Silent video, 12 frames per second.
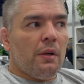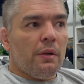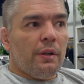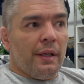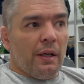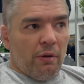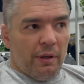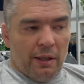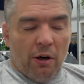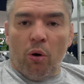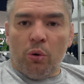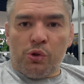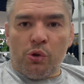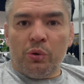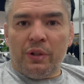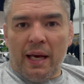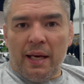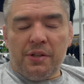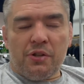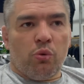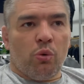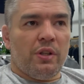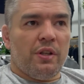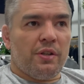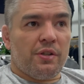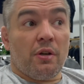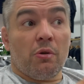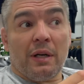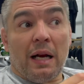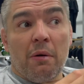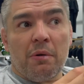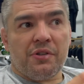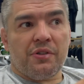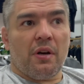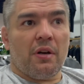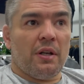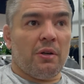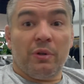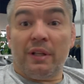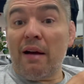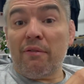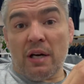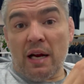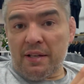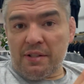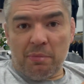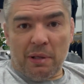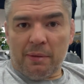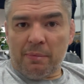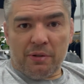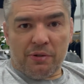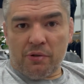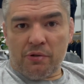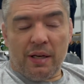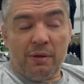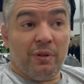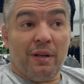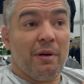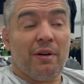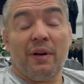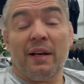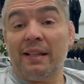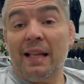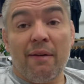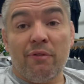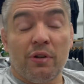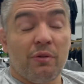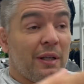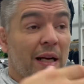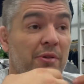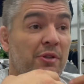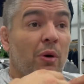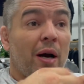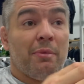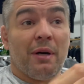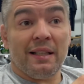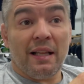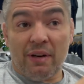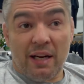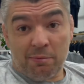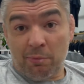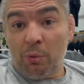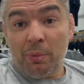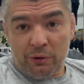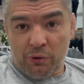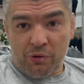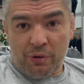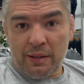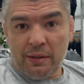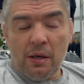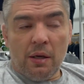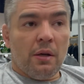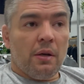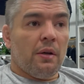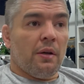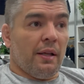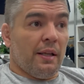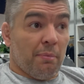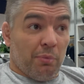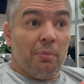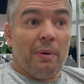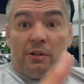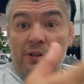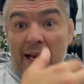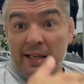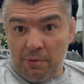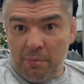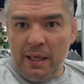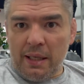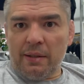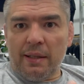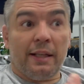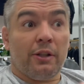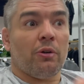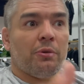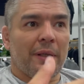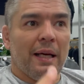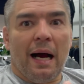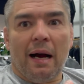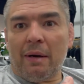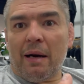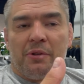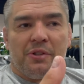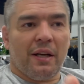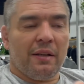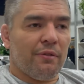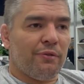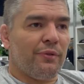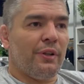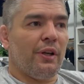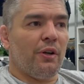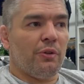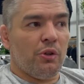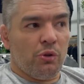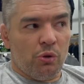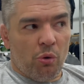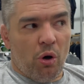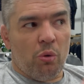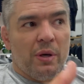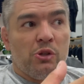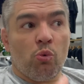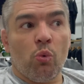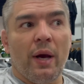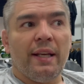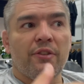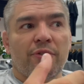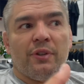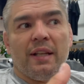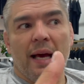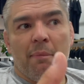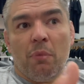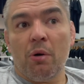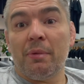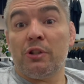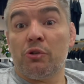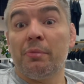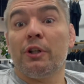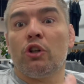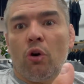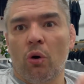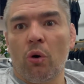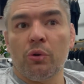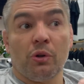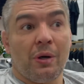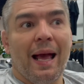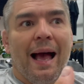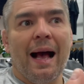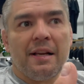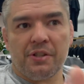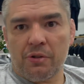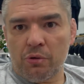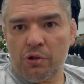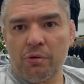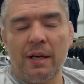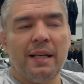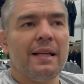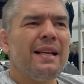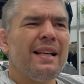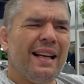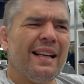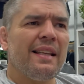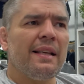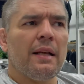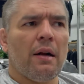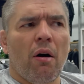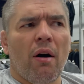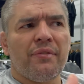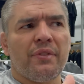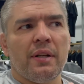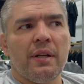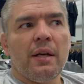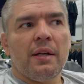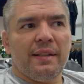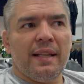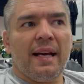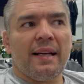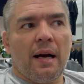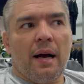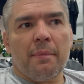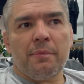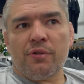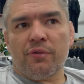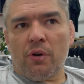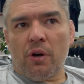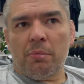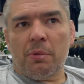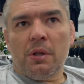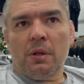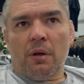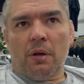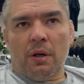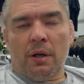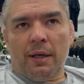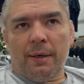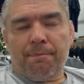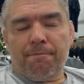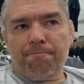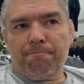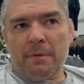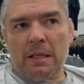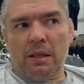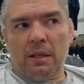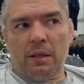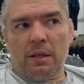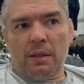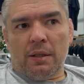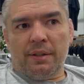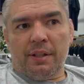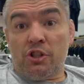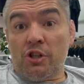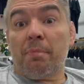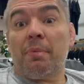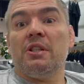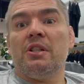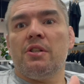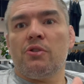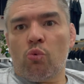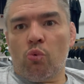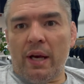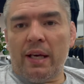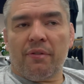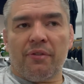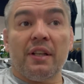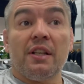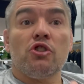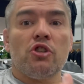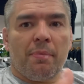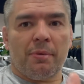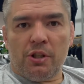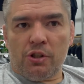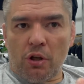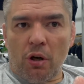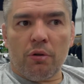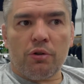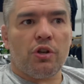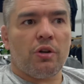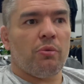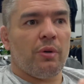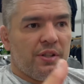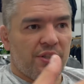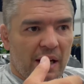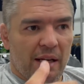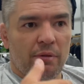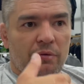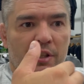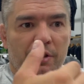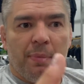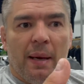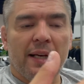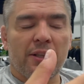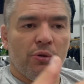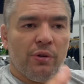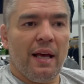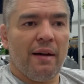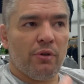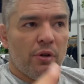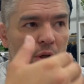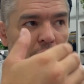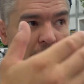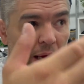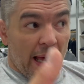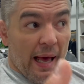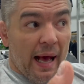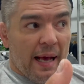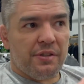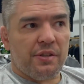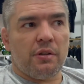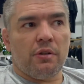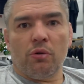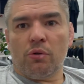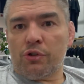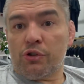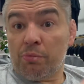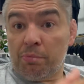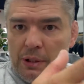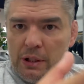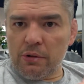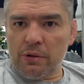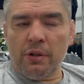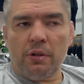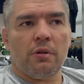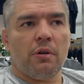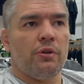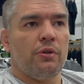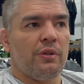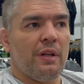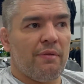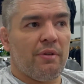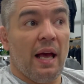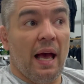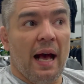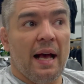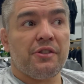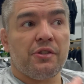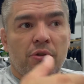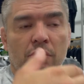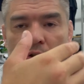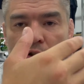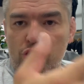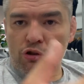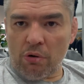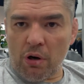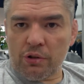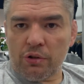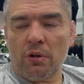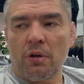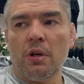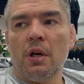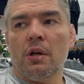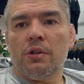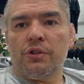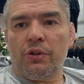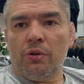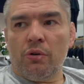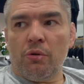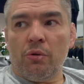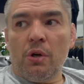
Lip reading: in the old school days, 20 years ago when I was starting, we never asked black belts to train. As a matter of fact, never, when I was a white belt, I never asked blue belt to train. The blue belts asked me. They called me out. I was kind of, you always wait for that moment to be called or asked to train. And I think that often that comes from the Japanese way of thinking, Japanese culture, where it's a sign of respect. You never ask your superior or you never ask your instructor to